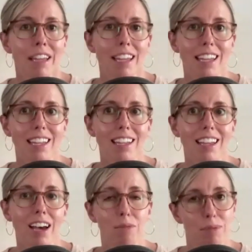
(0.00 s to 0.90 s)

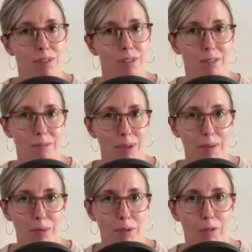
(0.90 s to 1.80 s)
it helps
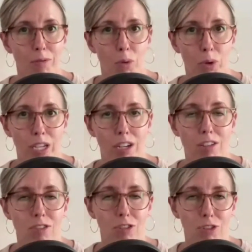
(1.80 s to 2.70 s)
people avoid
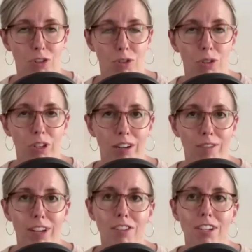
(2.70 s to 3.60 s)
surgical
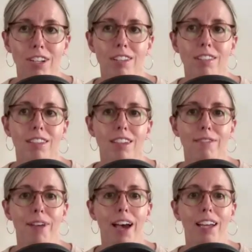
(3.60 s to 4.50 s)
interventions,
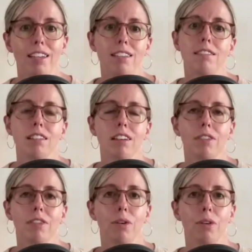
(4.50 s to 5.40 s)
if that is
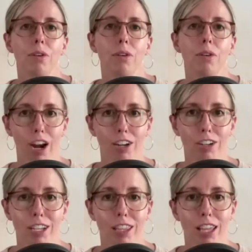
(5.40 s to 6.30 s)
the
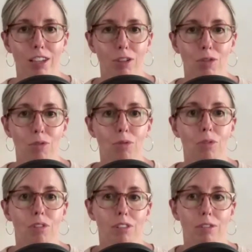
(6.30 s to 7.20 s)
direction that
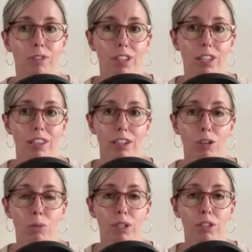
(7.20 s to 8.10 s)
you are feeling
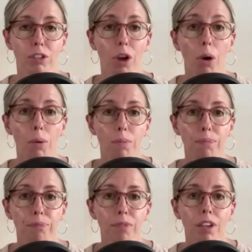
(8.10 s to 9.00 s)
like you want to go.
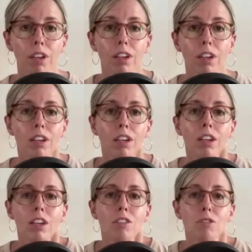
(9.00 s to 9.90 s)

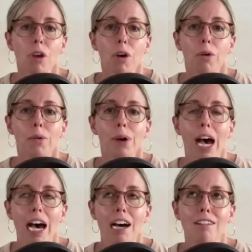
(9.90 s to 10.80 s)
So
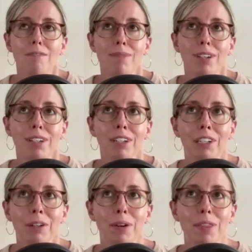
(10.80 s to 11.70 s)

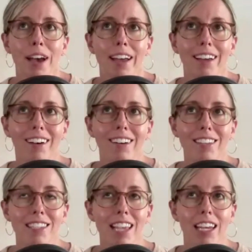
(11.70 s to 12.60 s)
with that all
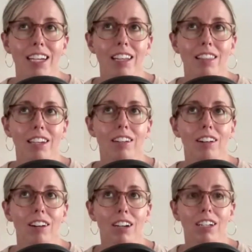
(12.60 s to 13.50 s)
said, there
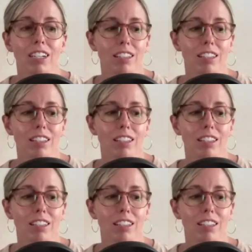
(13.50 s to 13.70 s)
are